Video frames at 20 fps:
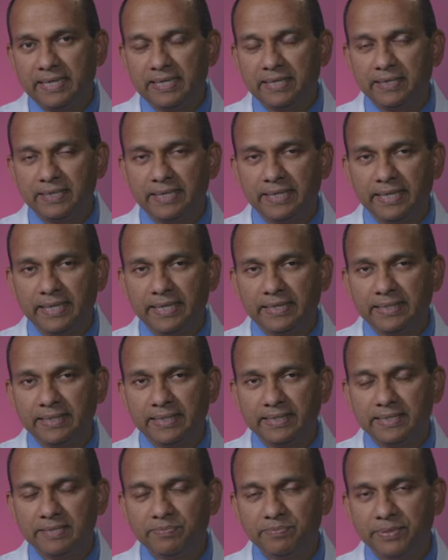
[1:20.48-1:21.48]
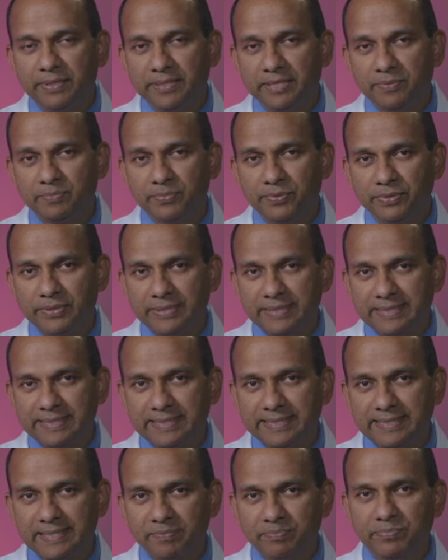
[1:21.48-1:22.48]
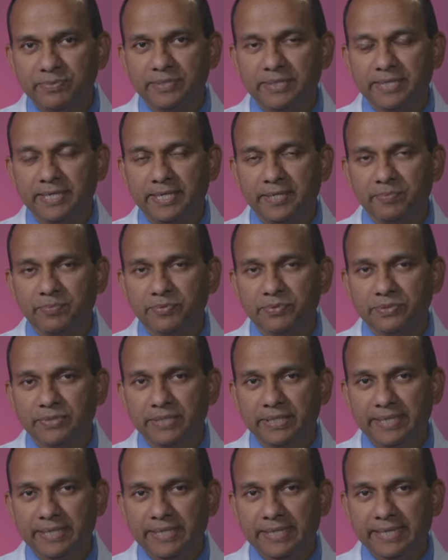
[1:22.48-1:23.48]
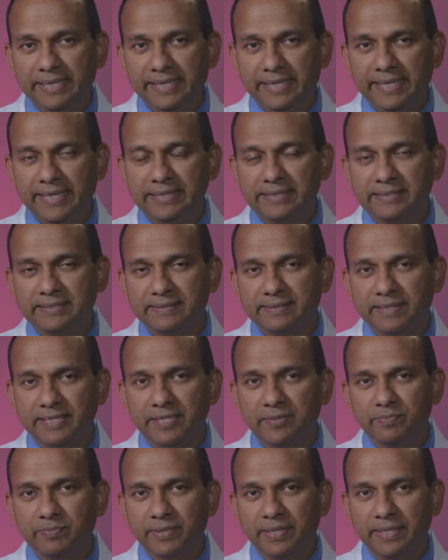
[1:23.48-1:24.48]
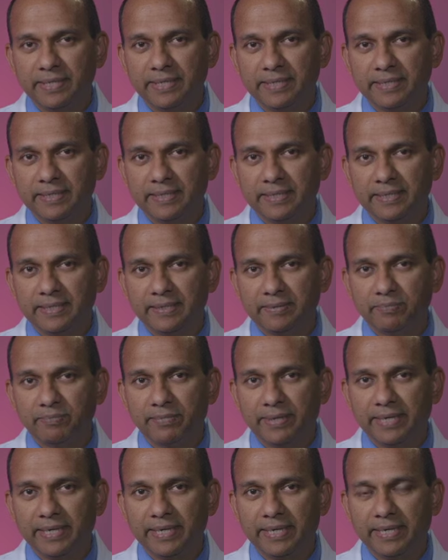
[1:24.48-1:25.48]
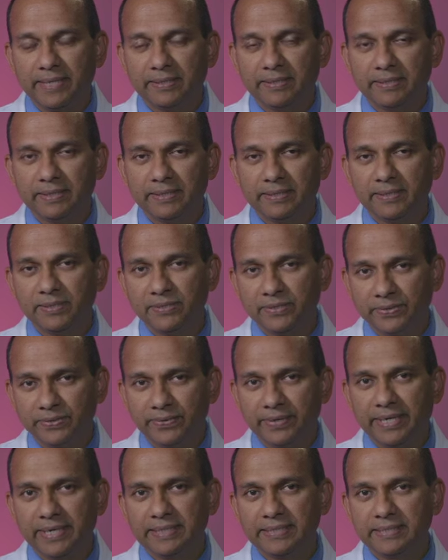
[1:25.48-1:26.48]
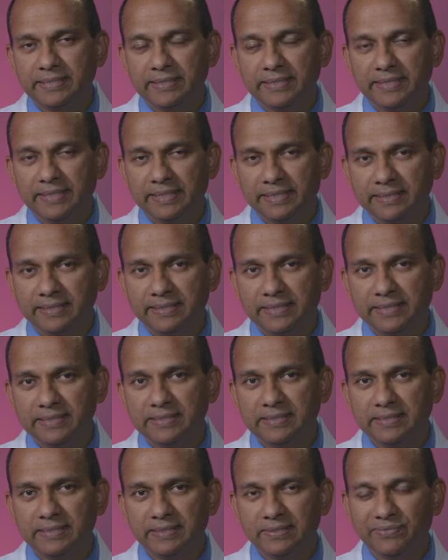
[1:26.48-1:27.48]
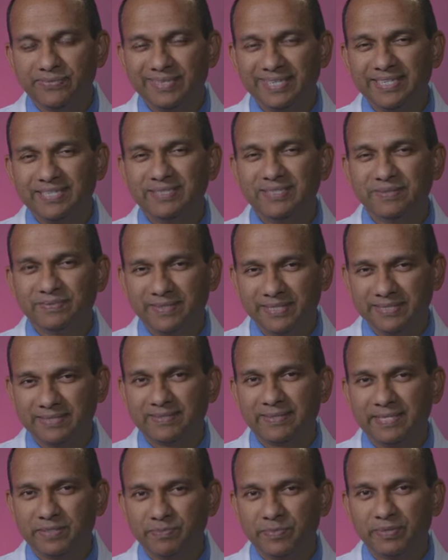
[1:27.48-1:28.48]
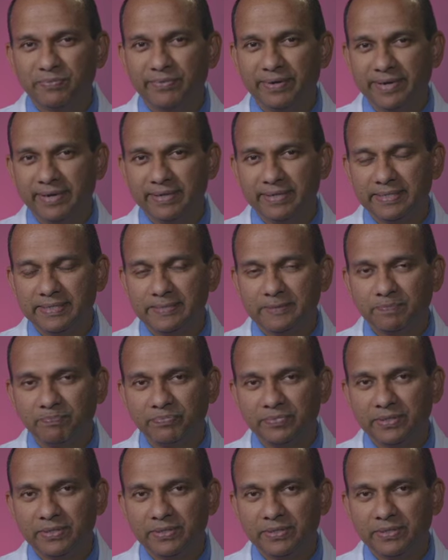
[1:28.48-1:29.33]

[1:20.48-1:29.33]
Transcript: Uh, and then, depending upon the subtypes, each treatment may, uh, the duration, the intensity of each of these treatment varies.